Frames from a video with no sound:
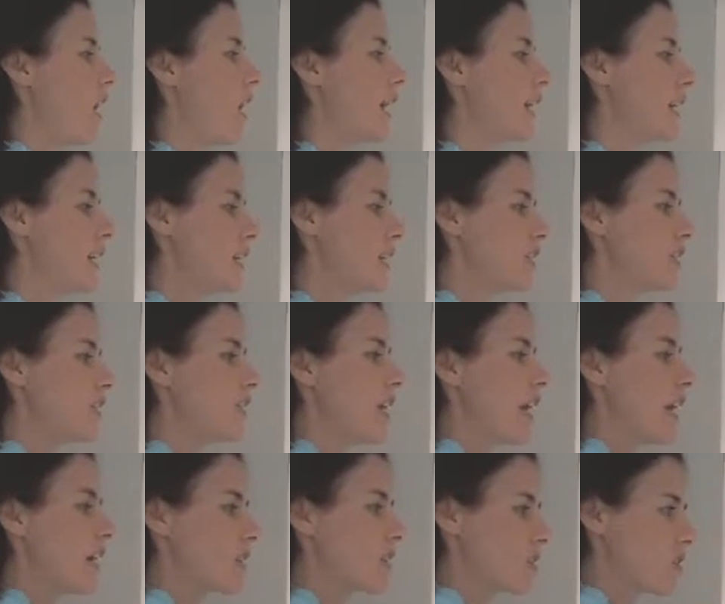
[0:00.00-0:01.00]
I need to
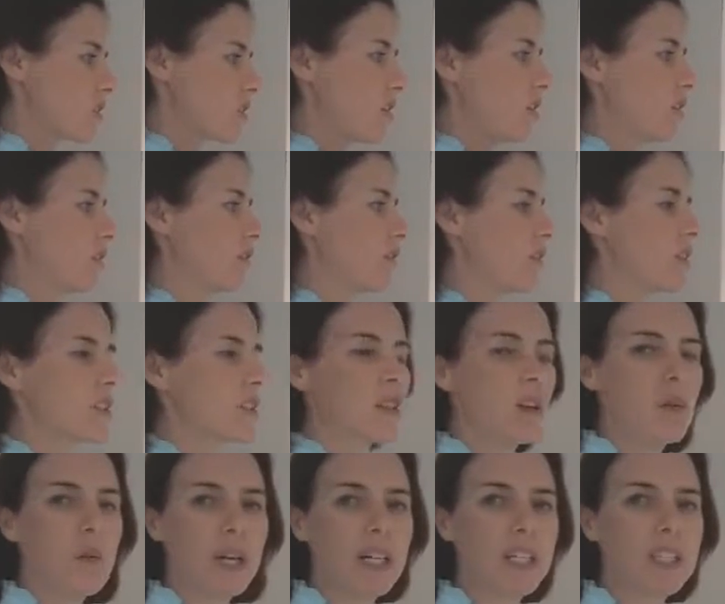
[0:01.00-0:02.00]
now solve this
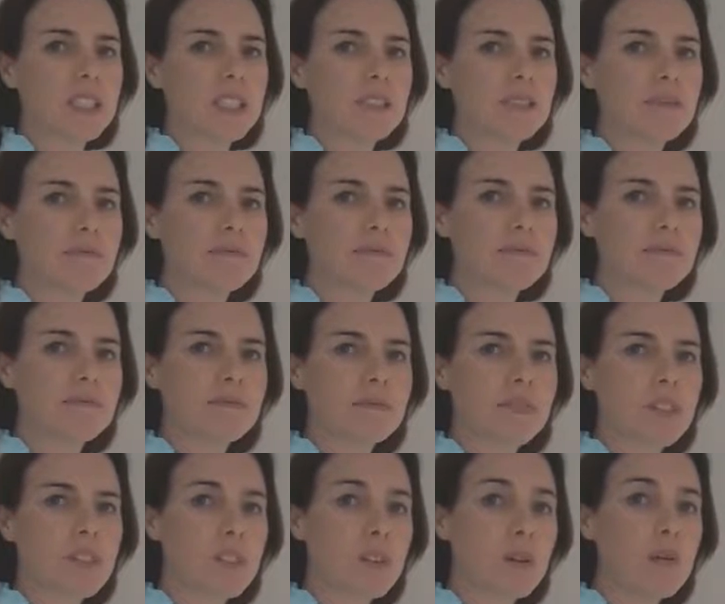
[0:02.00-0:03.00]
equation.
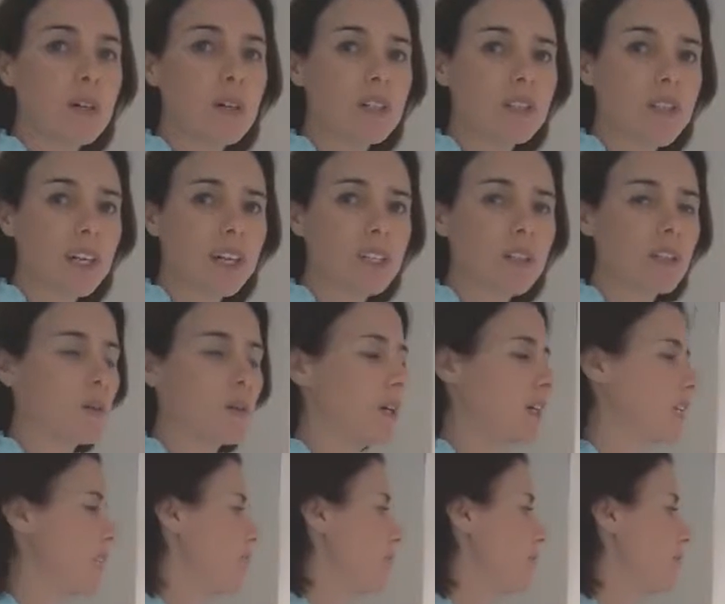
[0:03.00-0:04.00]
It's a quadratic
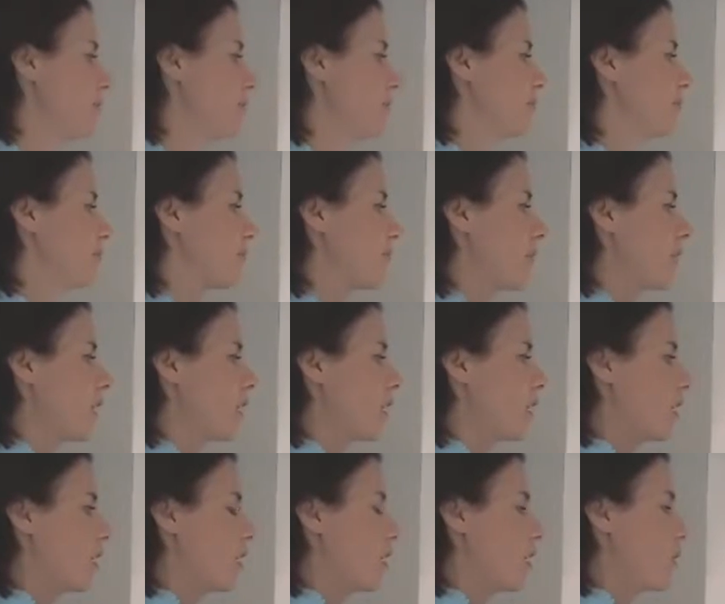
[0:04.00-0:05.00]
equation.
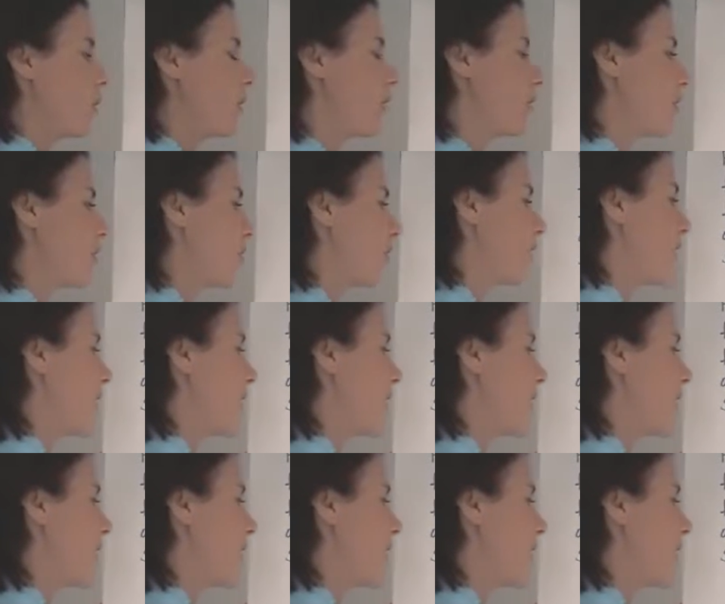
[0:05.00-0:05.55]
With the